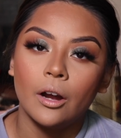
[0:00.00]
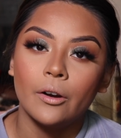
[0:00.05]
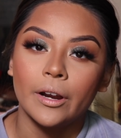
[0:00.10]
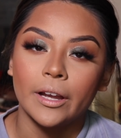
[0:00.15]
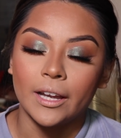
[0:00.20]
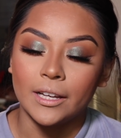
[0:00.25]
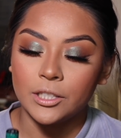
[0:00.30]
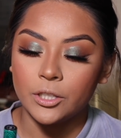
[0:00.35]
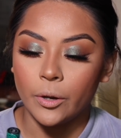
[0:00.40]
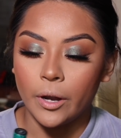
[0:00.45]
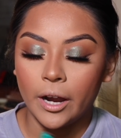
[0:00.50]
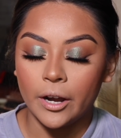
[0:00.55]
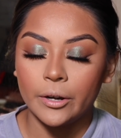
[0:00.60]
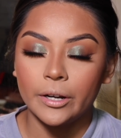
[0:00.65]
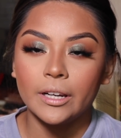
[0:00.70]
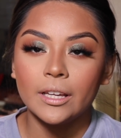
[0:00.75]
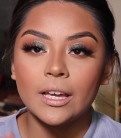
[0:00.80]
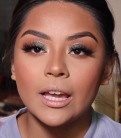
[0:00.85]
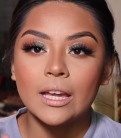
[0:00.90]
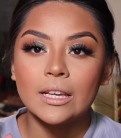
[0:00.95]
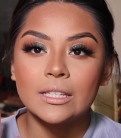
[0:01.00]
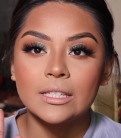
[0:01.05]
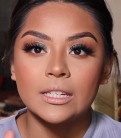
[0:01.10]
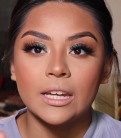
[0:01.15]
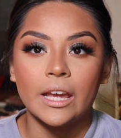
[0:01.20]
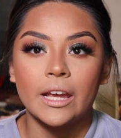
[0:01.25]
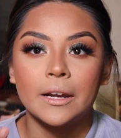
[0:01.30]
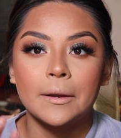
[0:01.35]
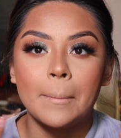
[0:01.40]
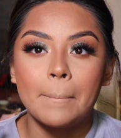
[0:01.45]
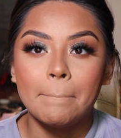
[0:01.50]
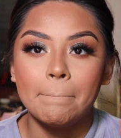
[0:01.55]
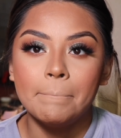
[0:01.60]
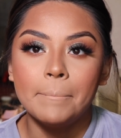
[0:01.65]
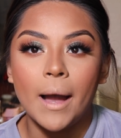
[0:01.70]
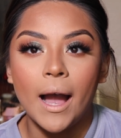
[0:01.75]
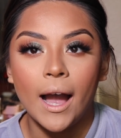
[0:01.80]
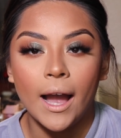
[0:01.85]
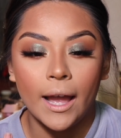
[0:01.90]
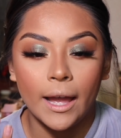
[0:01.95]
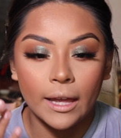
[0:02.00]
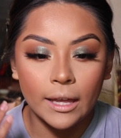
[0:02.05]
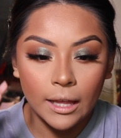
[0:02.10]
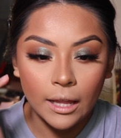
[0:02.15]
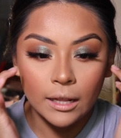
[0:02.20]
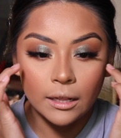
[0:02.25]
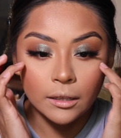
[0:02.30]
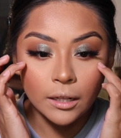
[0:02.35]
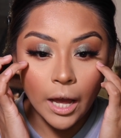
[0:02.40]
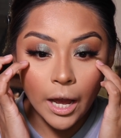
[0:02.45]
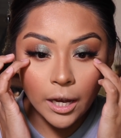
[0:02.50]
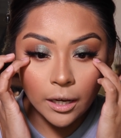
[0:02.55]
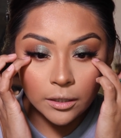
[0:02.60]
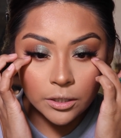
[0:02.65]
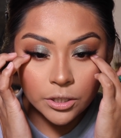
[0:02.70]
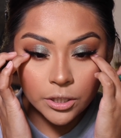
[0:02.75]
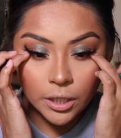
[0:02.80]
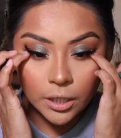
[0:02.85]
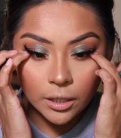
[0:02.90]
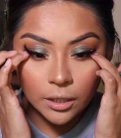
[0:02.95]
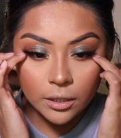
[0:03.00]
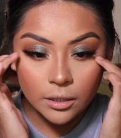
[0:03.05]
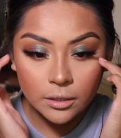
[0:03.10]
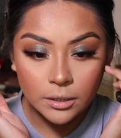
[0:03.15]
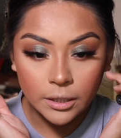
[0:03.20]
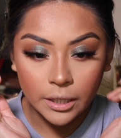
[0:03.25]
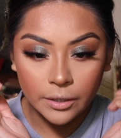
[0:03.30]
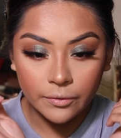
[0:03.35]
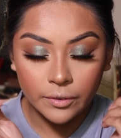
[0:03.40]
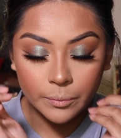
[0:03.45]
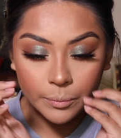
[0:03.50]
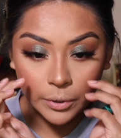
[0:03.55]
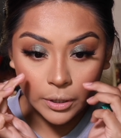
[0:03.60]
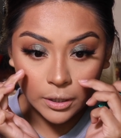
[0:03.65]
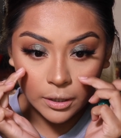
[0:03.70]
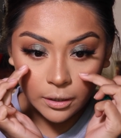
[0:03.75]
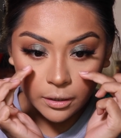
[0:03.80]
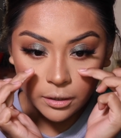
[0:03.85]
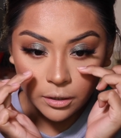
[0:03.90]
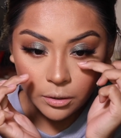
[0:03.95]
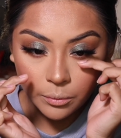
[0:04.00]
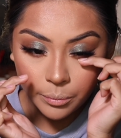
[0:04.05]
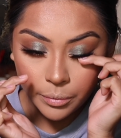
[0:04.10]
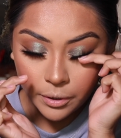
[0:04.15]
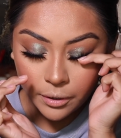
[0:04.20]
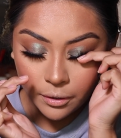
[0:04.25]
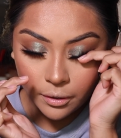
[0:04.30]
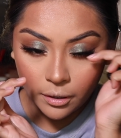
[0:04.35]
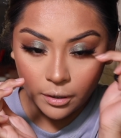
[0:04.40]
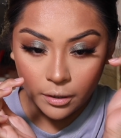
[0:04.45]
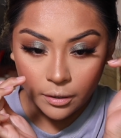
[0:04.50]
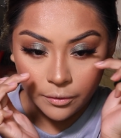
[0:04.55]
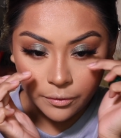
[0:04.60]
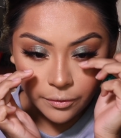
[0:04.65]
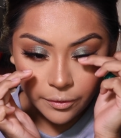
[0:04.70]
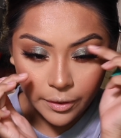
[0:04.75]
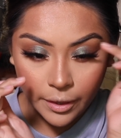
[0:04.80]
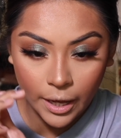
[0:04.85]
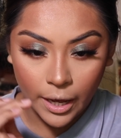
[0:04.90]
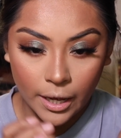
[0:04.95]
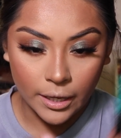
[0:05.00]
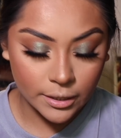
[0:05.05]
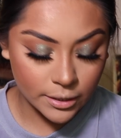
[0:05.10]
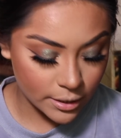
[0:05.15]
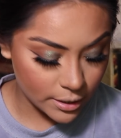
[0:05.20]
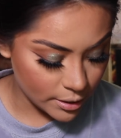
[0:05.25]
Alright guys, so I already did my lashes. I even put a little bit of that